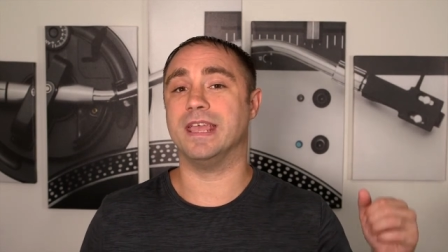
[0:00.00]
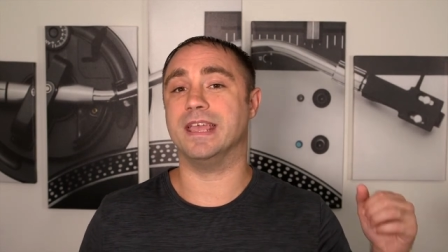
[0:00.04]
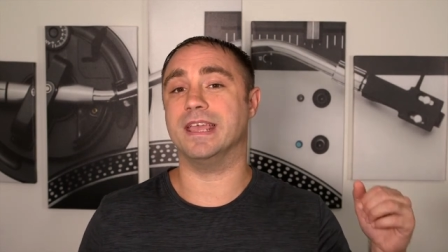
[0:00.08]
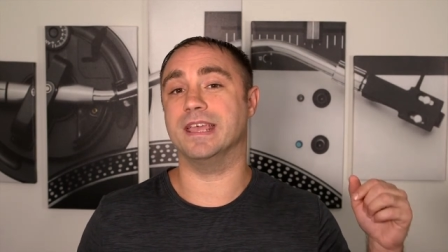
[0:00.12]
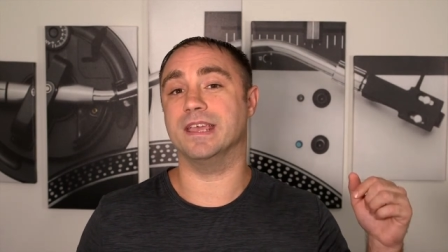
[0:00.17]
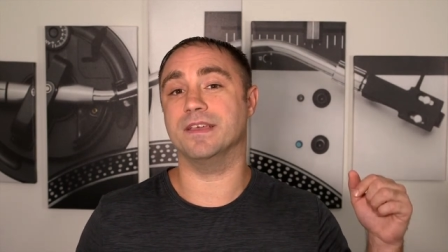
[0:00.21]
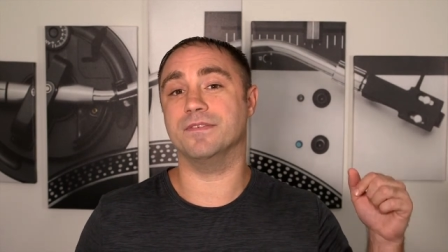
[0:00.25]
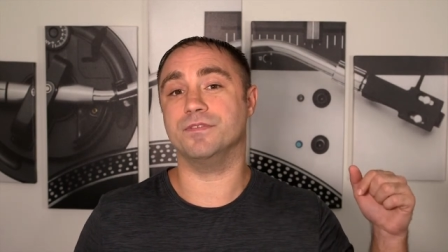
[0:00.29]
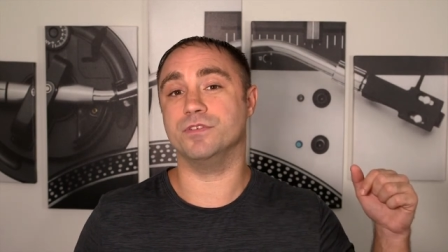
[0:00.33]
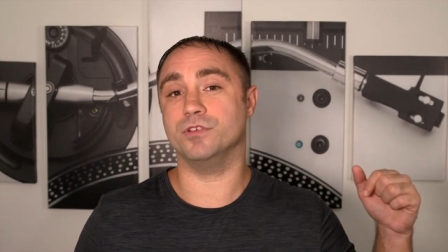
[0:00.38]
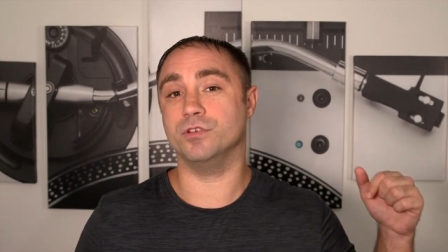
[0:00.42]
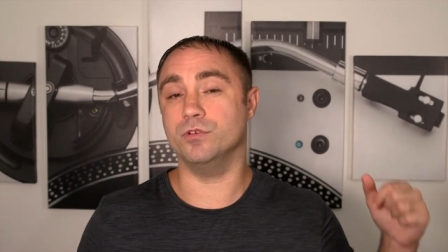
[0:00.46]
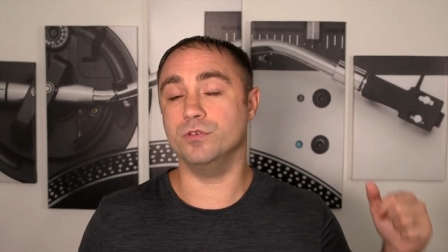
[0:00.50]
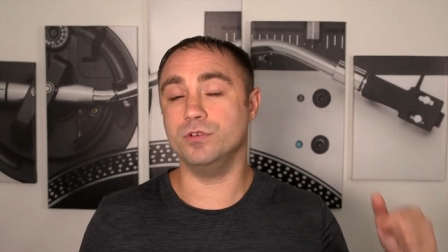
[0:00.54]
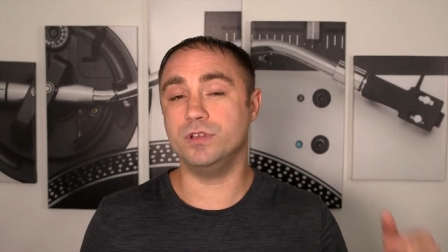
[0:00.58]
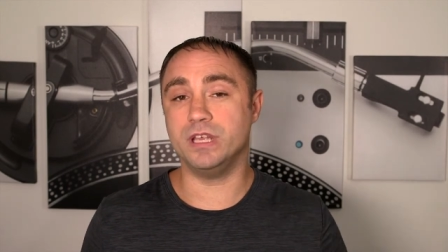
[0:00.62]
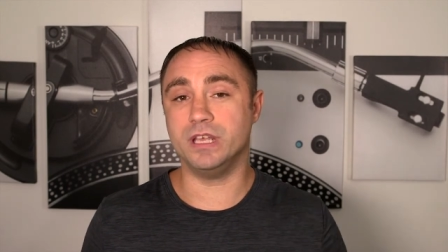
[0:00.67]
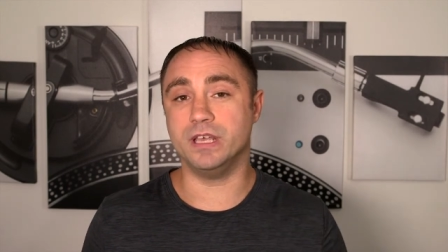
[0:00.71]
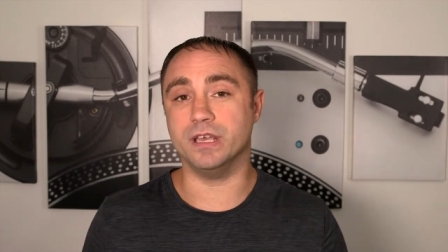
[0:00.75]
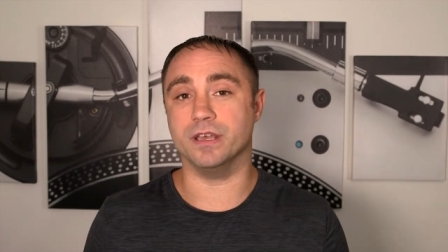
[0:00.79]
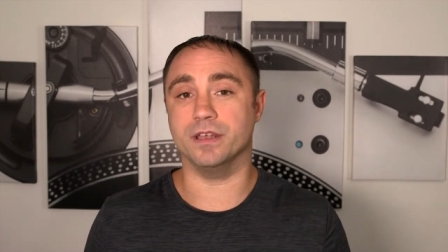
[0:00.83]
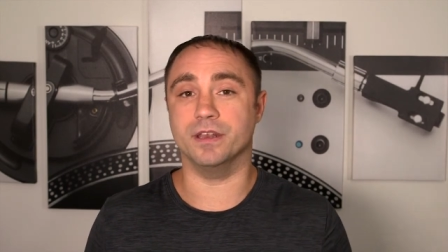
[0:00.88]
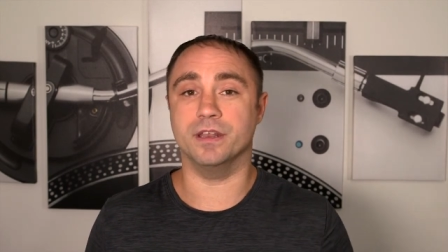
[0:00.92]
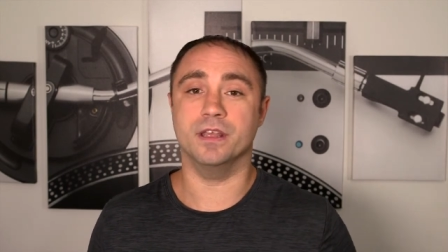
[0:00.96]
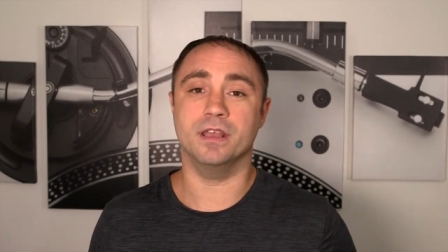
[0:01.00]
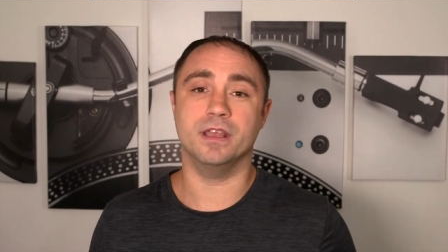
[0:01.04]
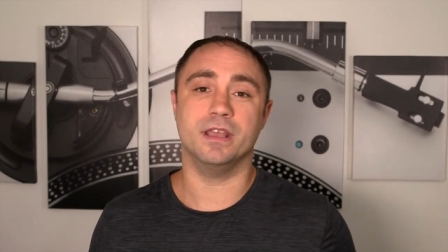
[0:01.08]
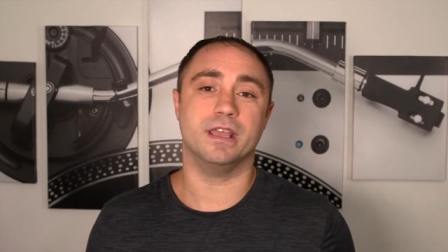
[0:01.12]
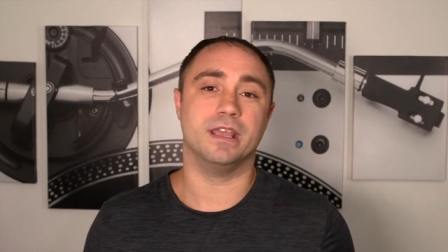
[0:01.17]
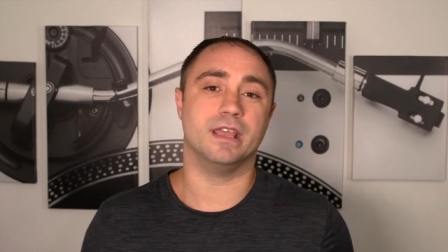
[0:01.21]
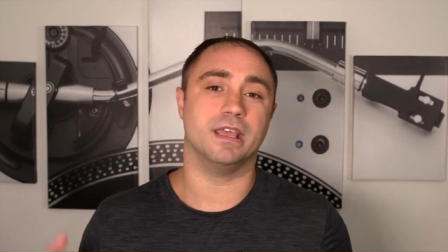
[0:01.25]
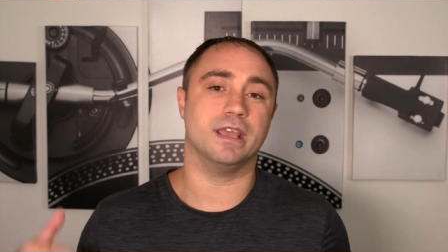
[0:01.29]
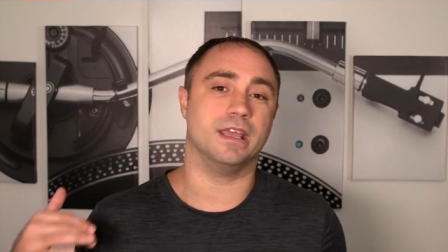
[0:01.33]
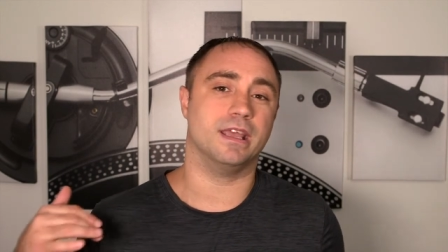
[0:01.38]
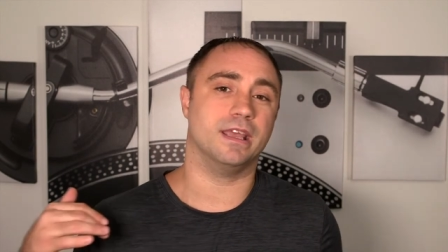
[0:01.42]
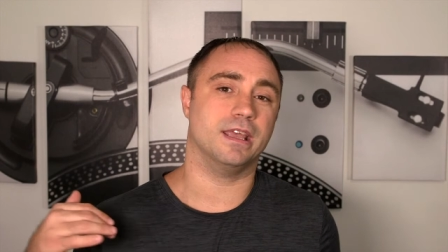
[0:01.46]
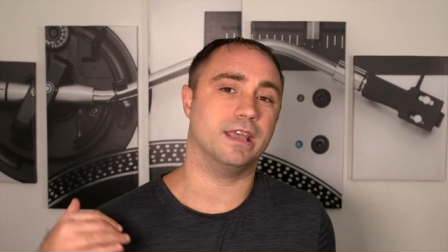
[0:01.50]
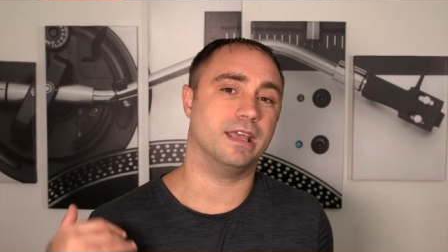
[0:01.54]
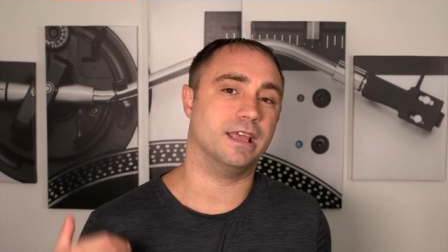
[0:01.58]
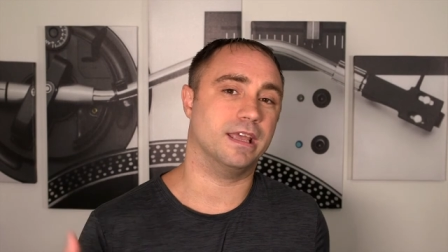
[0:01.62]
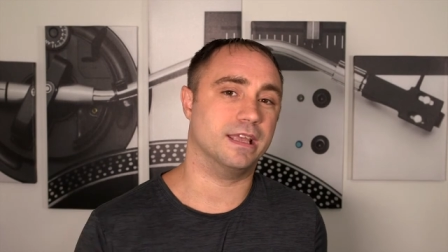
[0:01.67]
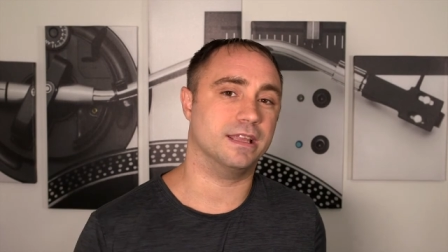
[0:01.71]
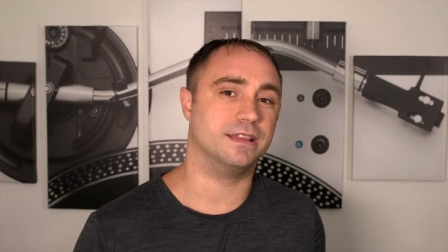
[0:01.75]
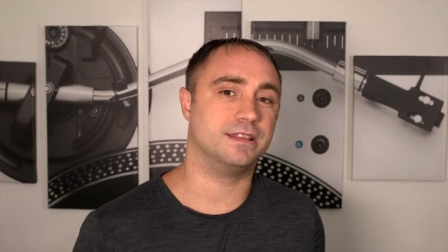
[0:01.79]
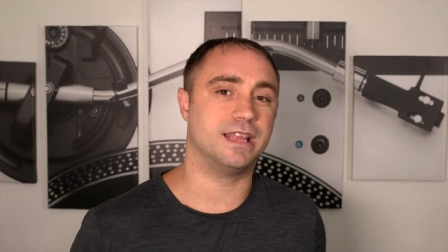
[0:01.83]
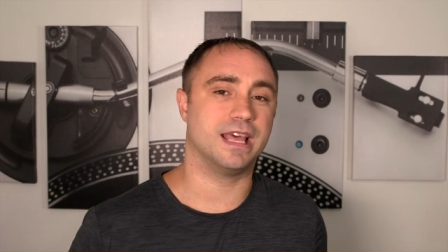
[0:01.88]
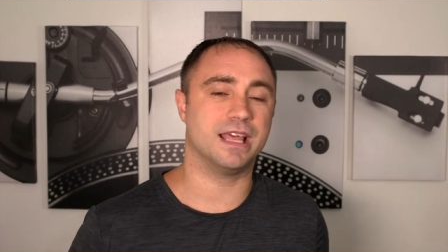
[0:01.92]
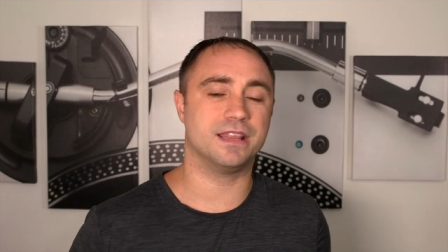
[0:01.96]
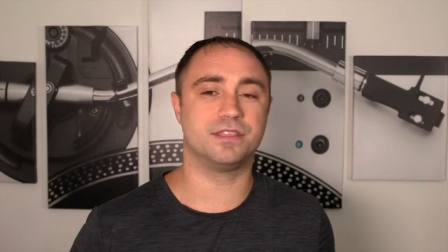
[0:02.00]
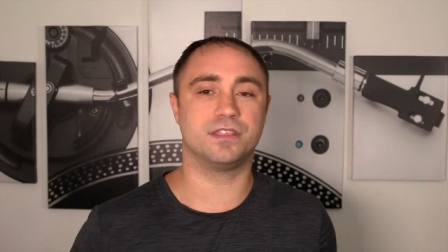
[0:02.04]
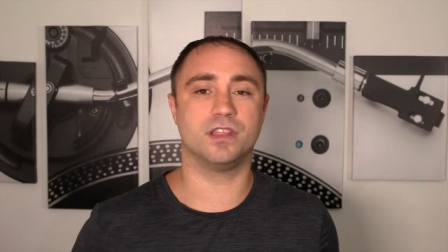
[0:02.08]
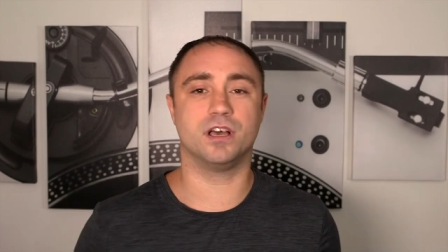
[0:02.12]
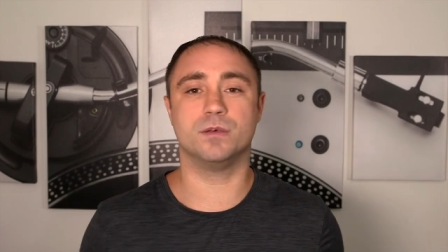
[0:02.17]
If you did, hit that